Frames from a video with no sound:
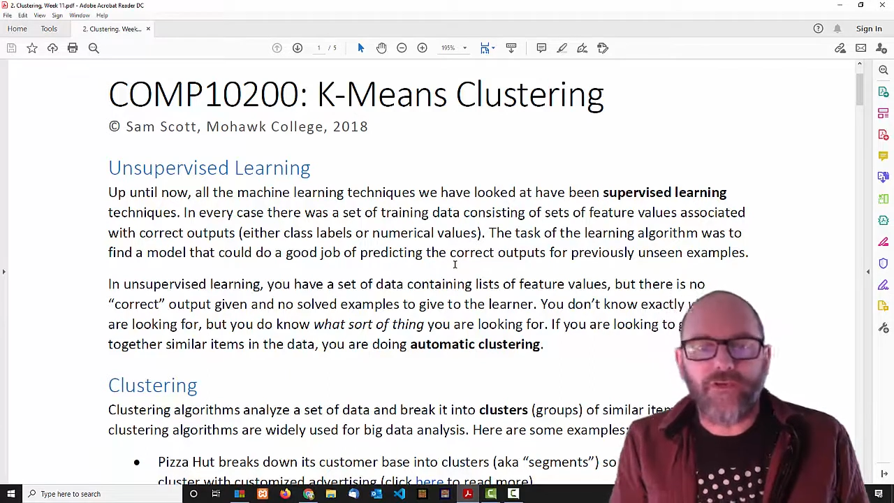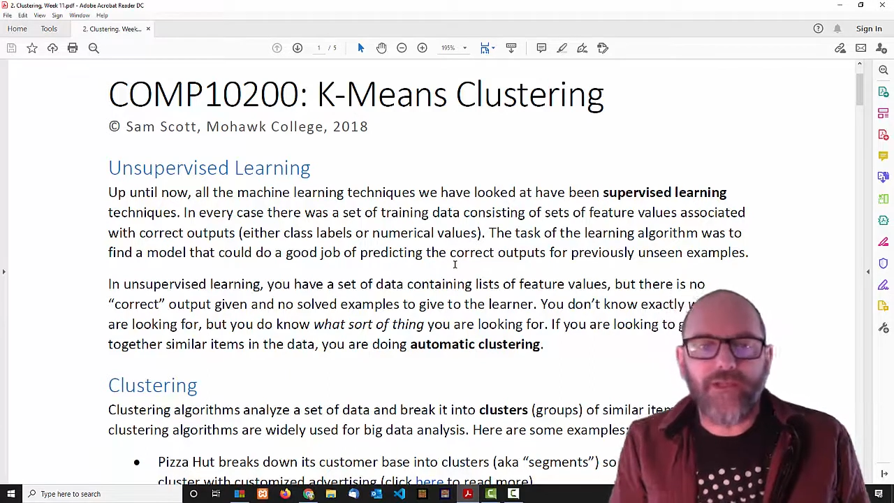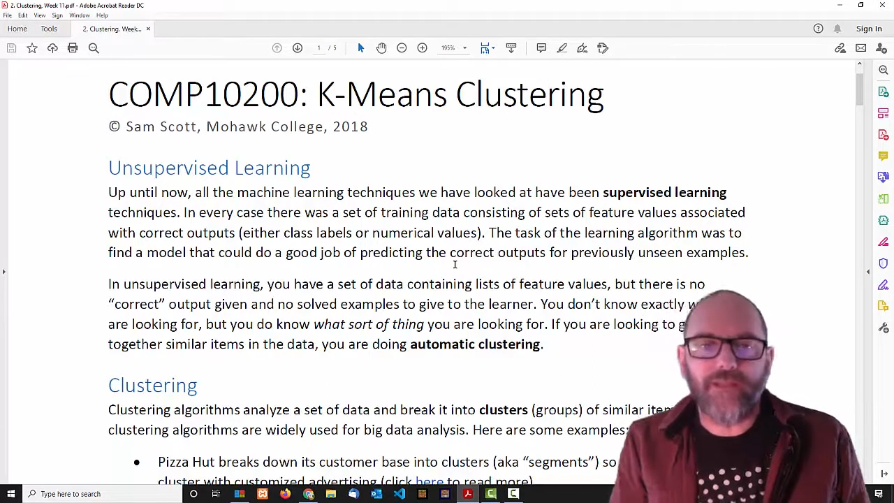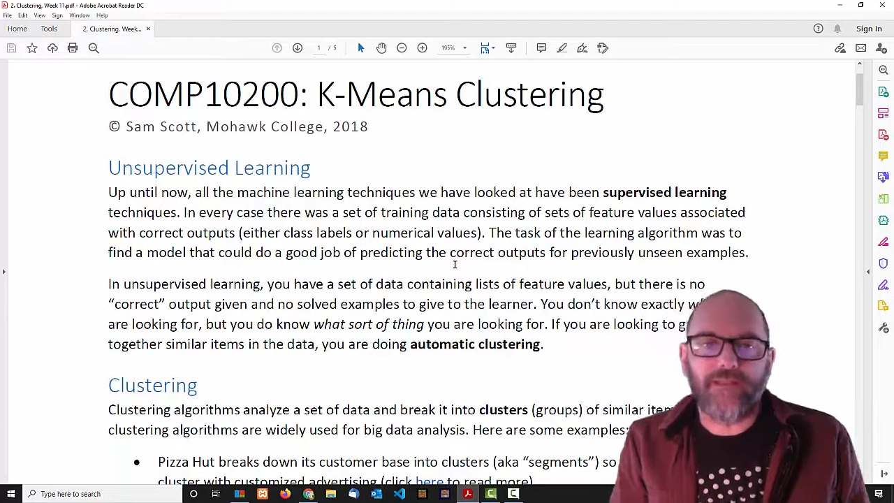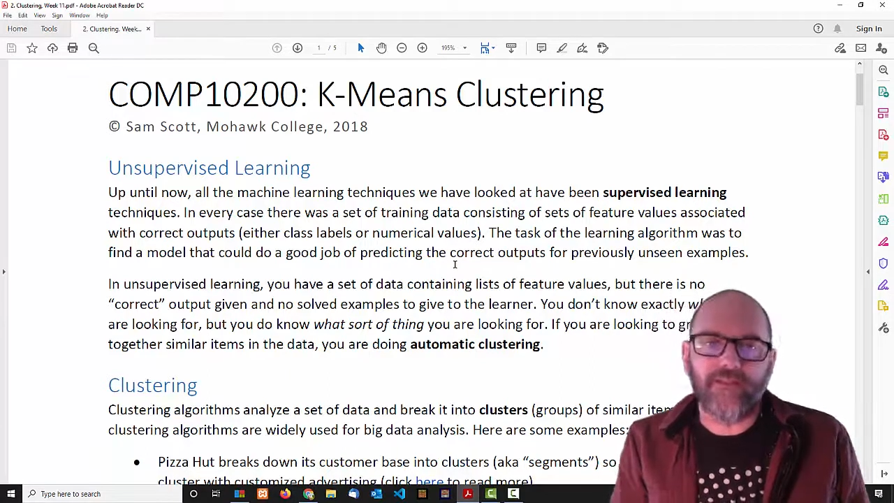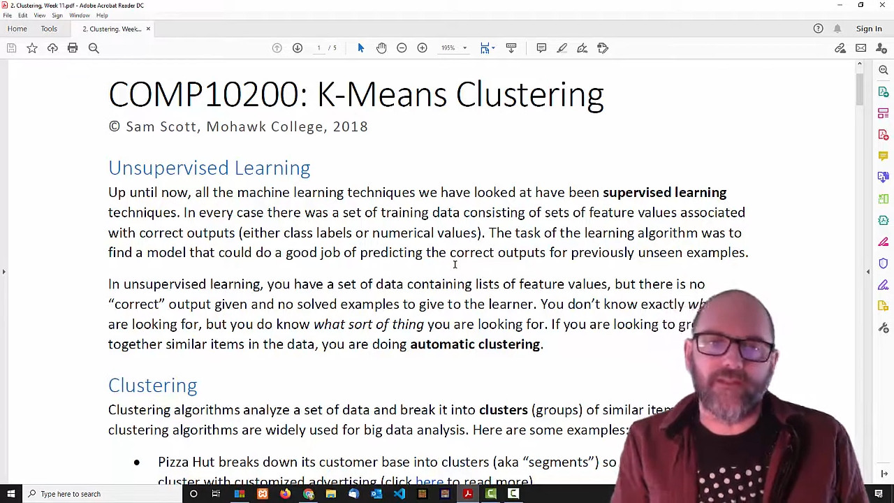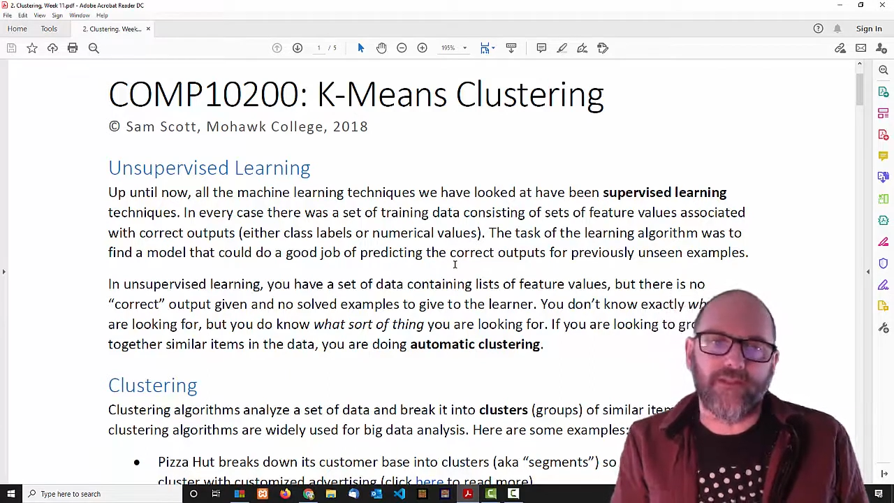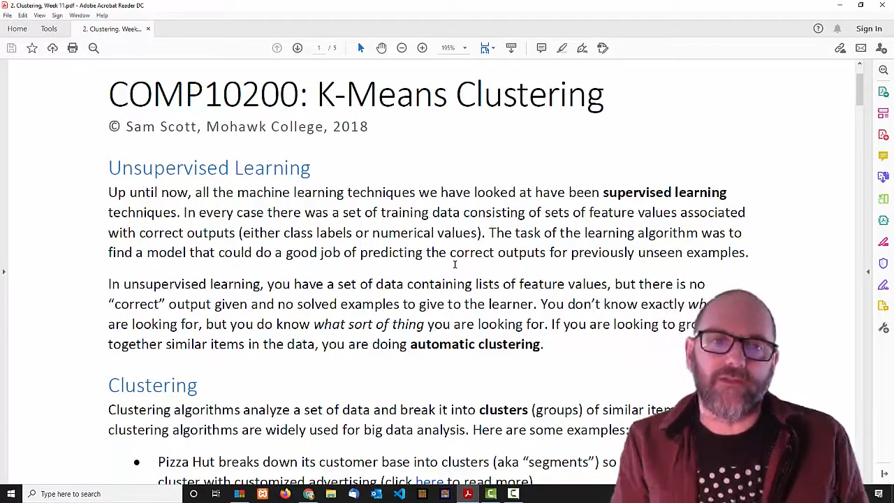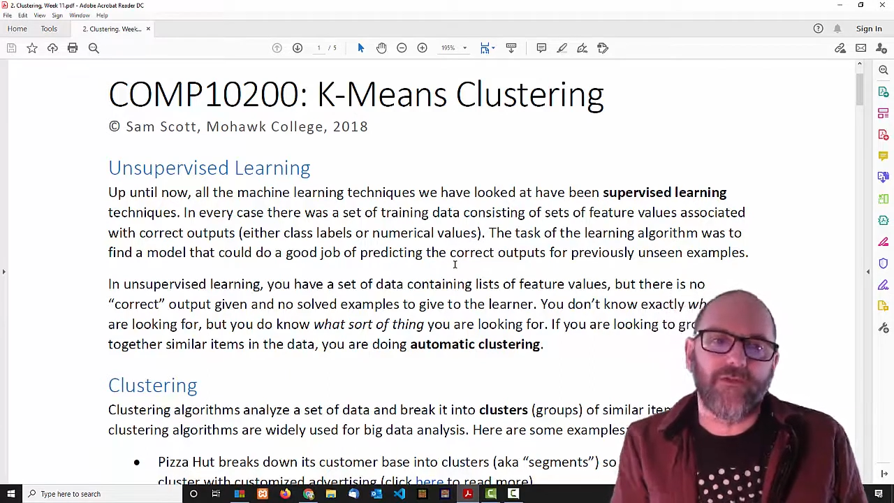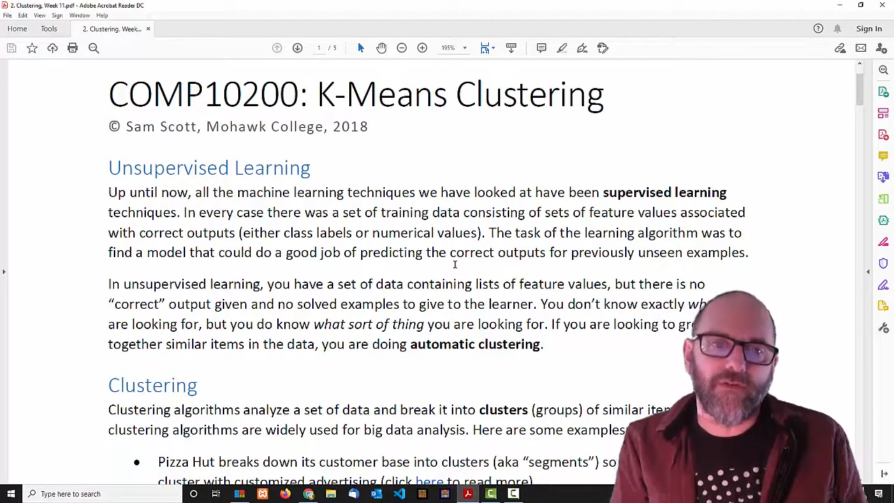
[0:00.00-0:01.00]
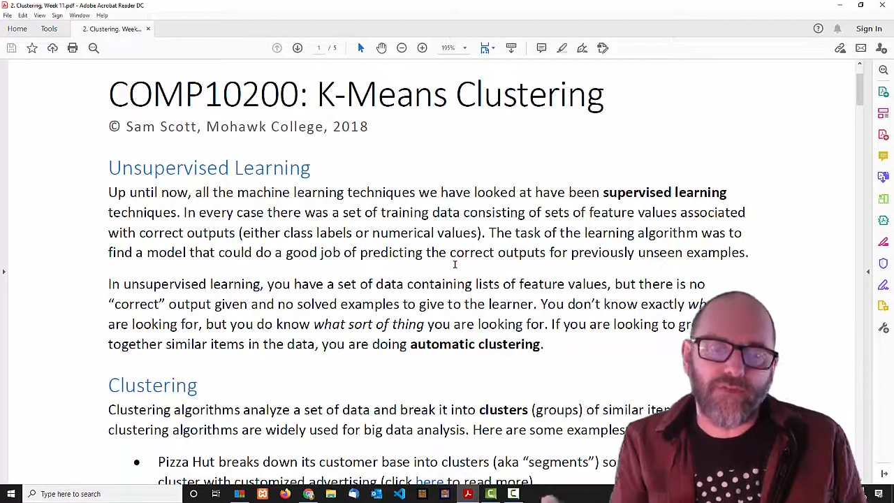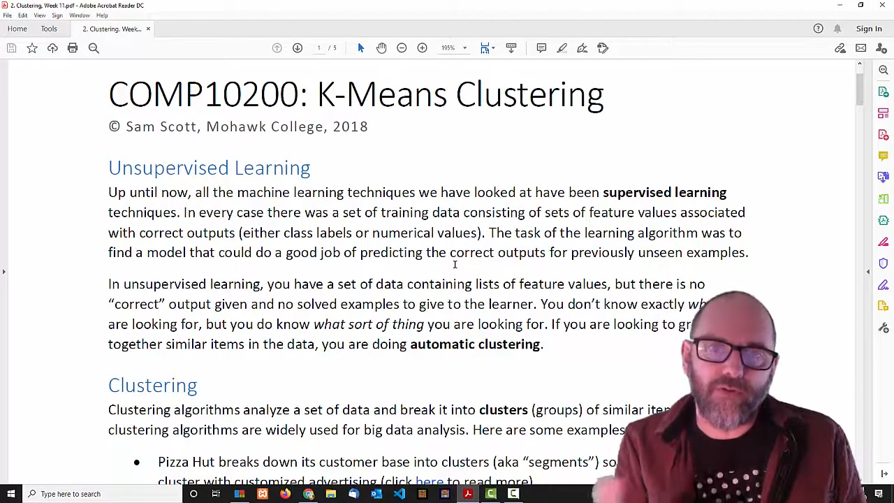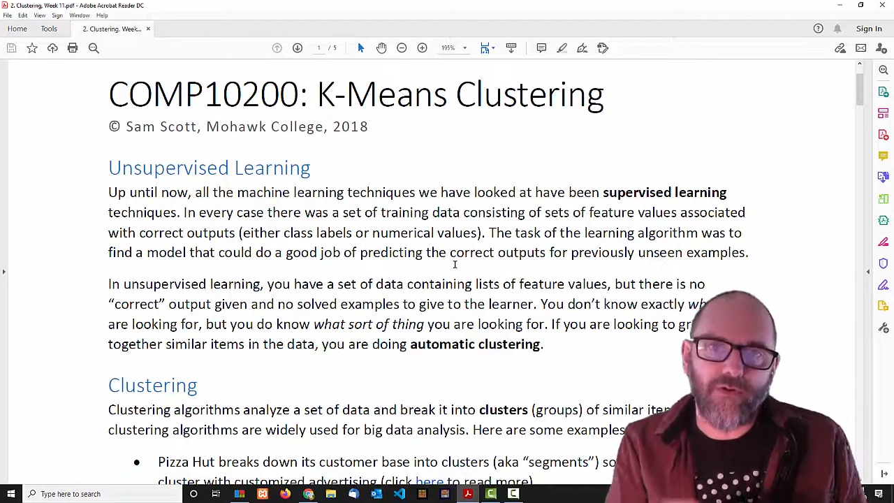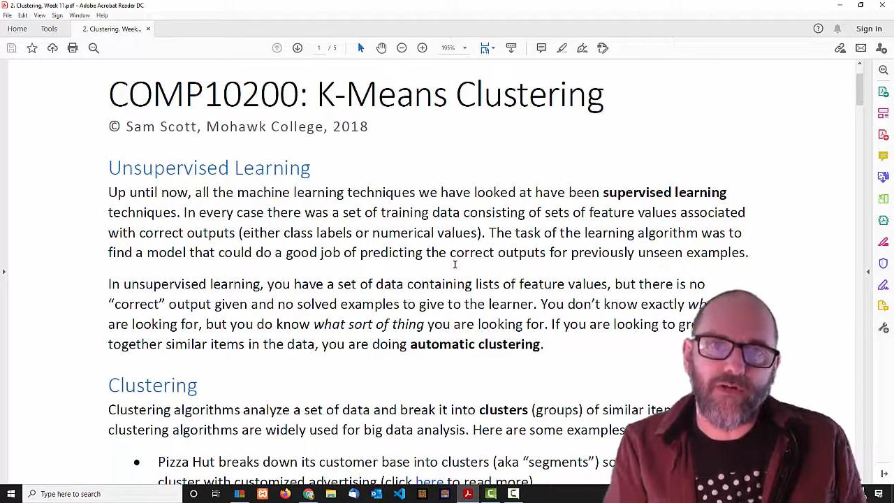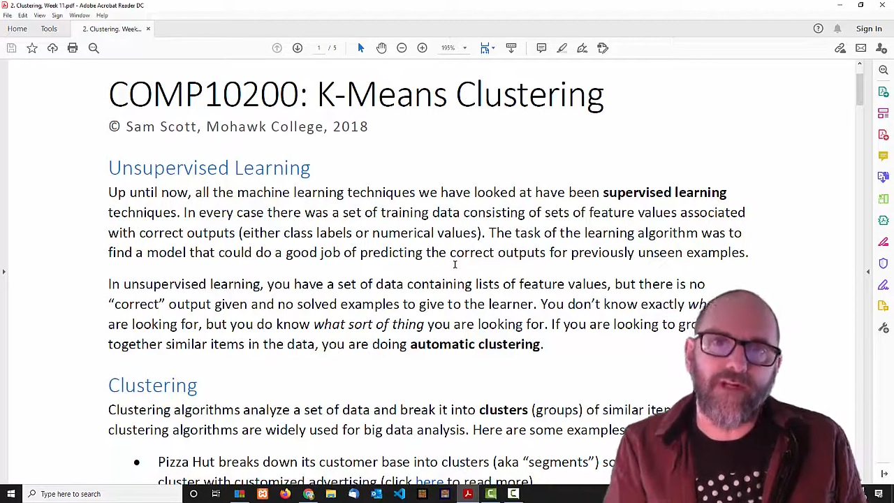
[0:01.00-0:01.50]
You get the system to
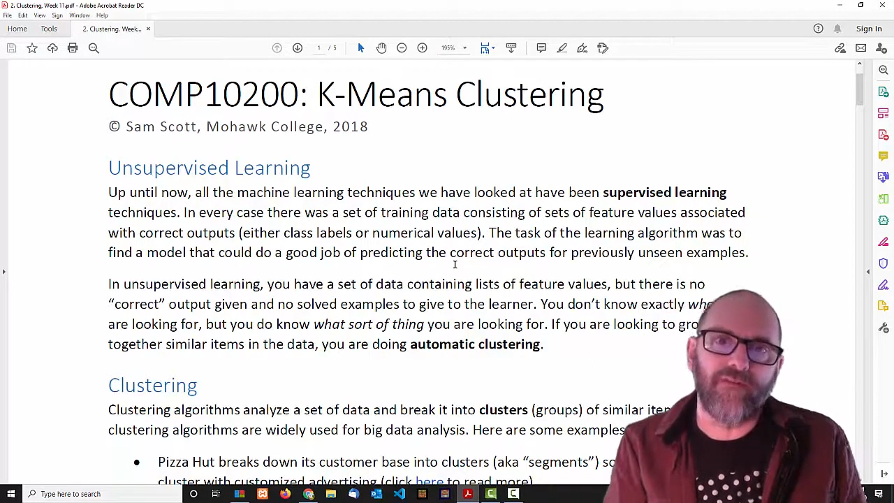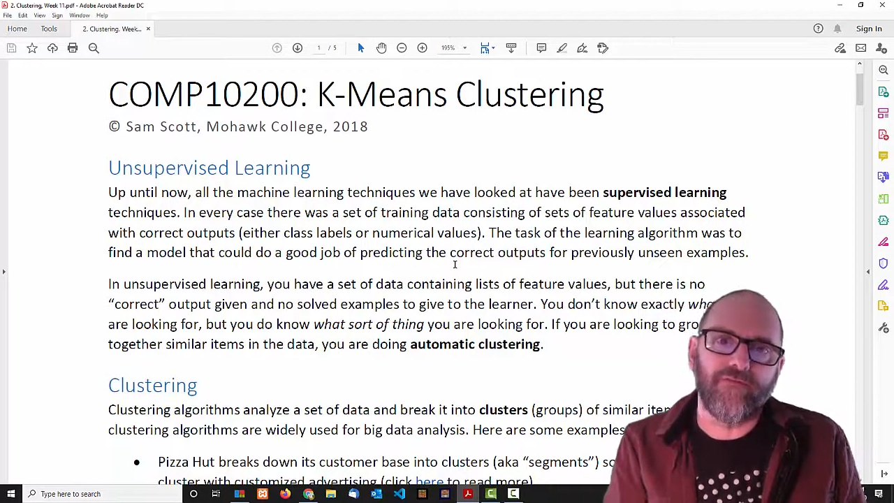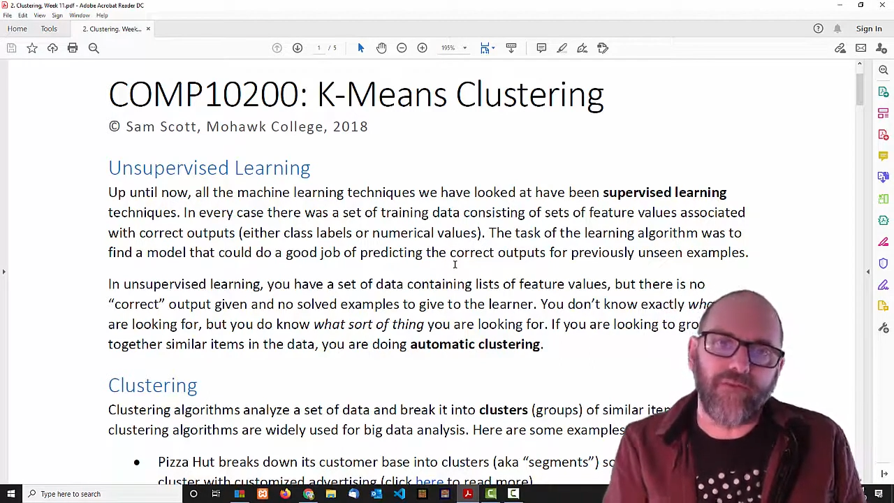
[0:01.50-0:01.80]
explore it and